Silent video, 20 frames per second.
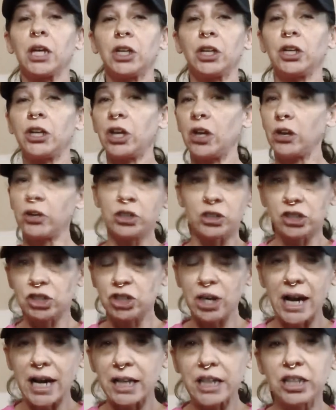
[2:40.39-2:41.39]
you're
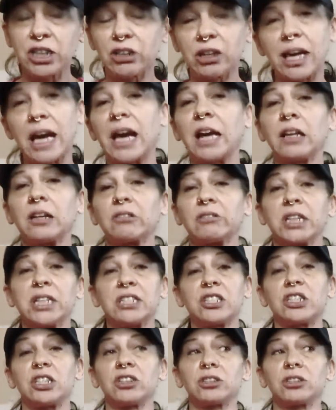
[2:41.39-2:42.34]
tracking your calories,